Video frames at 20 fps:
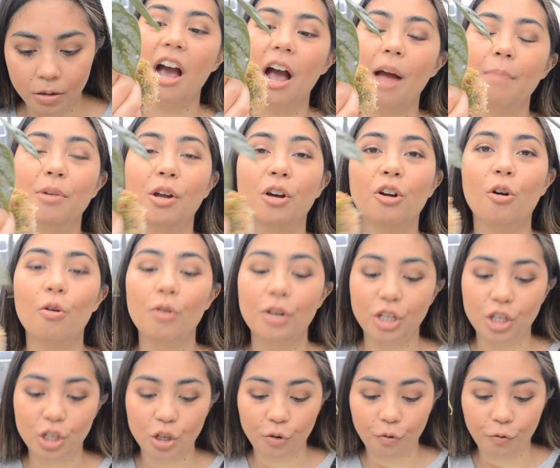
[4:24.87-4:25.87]
I'm not
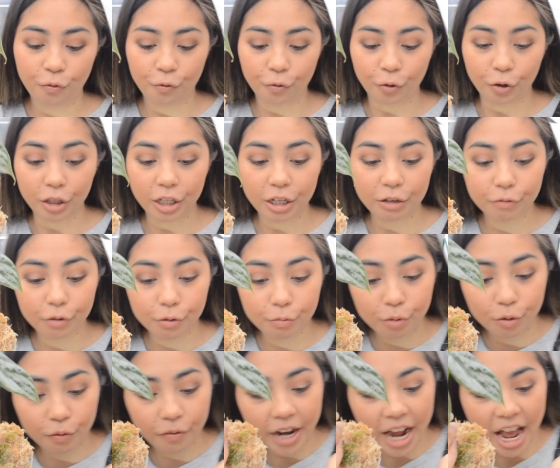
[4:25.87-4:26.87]
going to fully
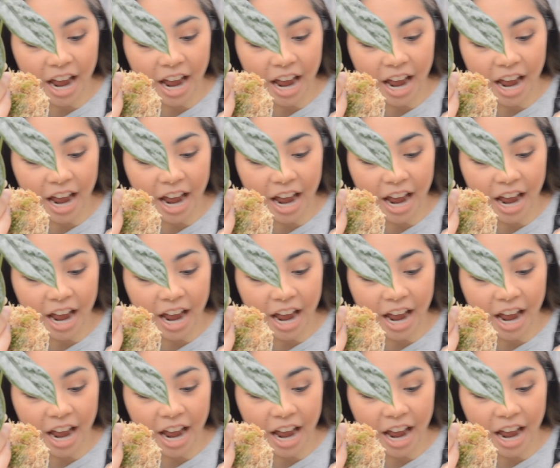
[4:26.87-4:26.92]
remove it